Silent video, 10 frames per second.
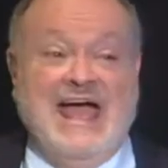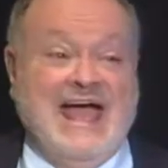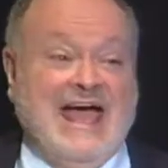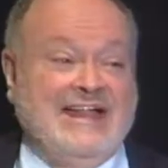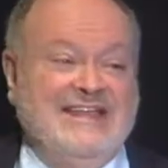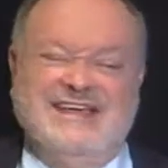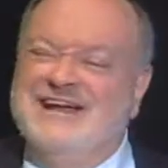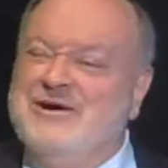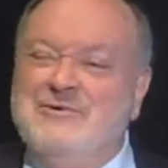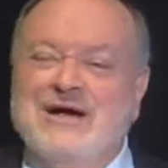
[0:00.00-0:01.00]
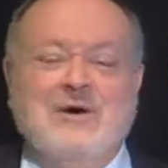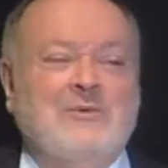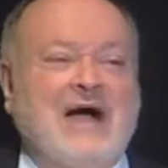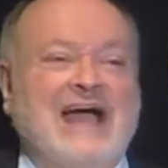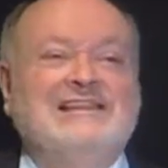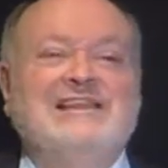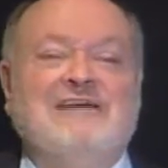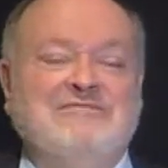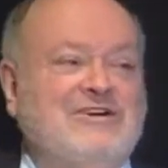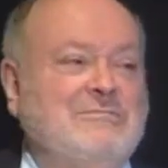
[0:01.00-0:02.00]
And you know, I
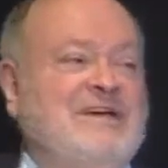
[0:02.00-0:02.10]
love her